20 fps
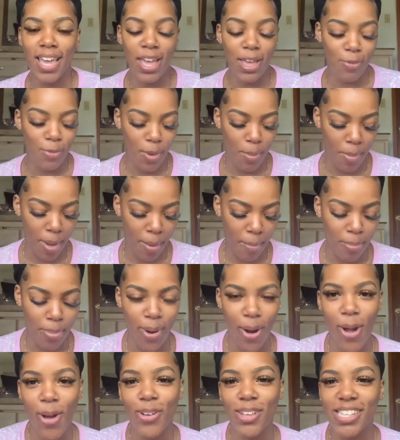with my
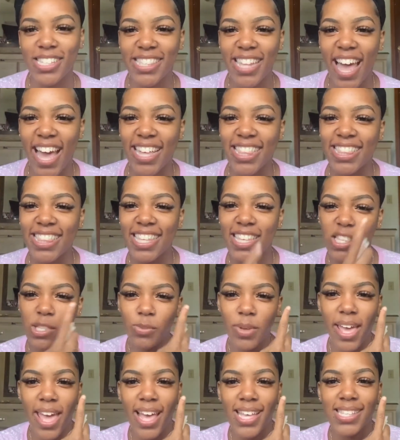brow is like, this
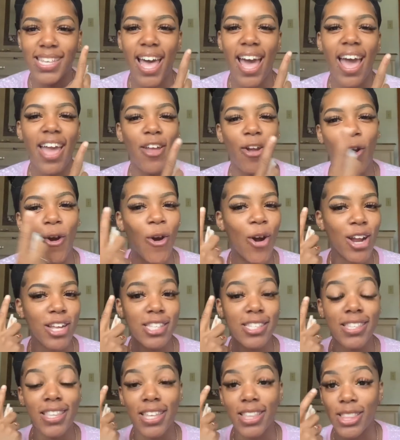one has a higher arch
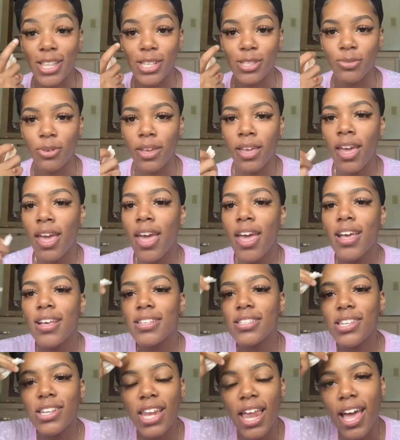than this one.
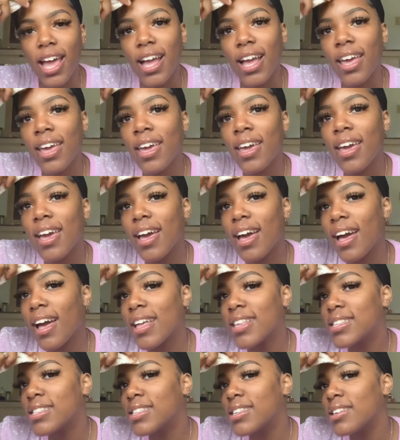So like, I
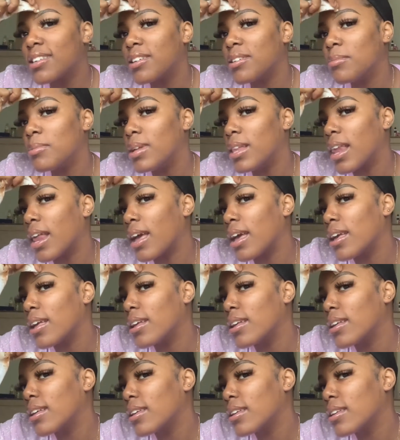still be
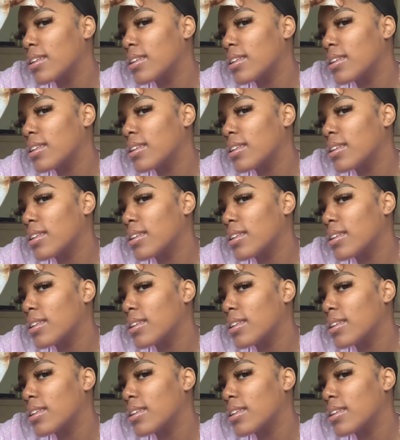like,